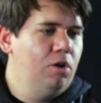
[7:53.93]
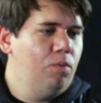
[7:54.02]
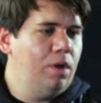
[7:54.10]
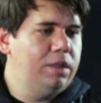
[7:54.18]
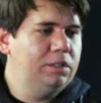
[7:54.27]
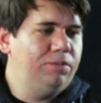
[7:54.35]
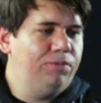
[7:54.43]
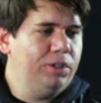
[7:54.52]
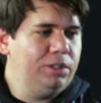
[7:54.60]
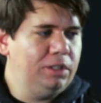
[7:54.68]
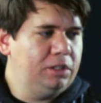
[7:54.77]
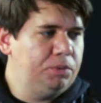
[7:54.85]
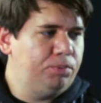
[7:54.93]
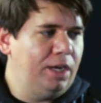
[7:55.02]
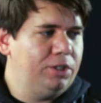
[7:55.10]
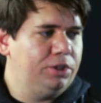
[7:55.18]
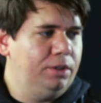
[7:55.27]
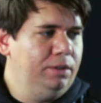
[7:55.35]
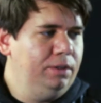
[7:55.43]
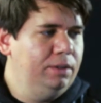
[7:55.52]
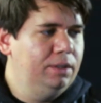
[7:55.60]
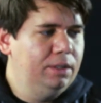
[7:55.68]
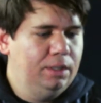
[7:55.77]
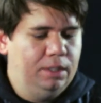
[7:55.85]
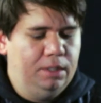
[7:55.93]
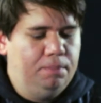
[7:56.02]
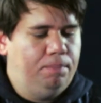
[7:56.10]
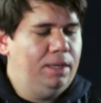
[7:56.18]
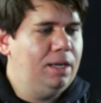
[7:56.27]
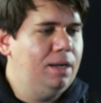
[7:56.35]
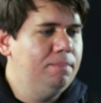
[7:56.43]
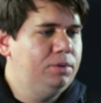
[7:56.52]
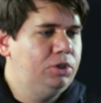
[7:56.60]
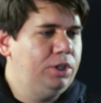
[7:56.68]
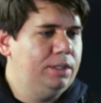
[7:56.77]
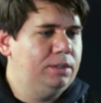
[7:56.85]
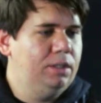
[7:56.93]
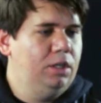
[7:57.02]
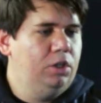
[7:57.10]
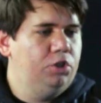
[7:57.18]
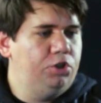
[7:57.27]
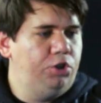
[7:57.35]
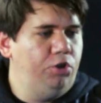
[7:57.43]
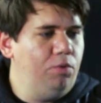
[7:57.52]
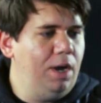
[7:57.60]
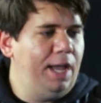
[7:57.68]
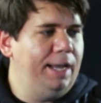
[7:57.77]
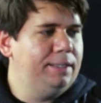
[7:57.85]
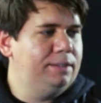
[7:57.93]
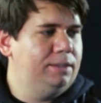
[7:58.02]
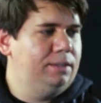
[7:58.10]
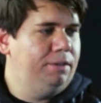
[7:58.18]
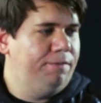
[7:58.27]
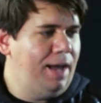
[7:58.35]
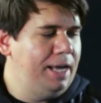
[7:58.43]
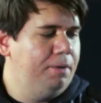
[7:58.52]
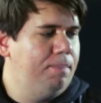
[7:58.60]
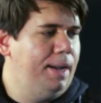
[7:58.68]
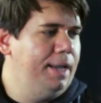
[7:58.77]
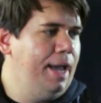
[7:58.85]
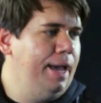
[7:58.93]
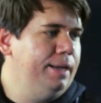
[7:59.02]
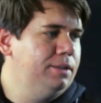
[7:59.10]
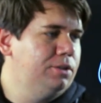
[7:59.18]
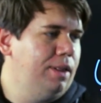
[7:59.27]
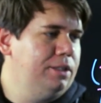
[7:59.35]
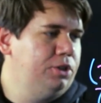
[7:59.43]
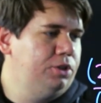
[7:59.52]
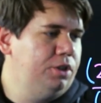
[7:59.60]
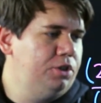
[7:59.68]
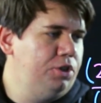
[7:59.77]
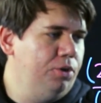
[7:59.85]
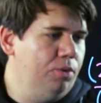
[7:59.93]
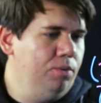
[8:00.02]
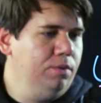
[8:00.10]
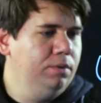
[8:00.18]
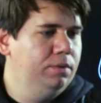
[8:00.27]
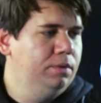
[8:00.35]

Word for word: Well, this first expression becomes just 2x divided by x, so that's just a 2,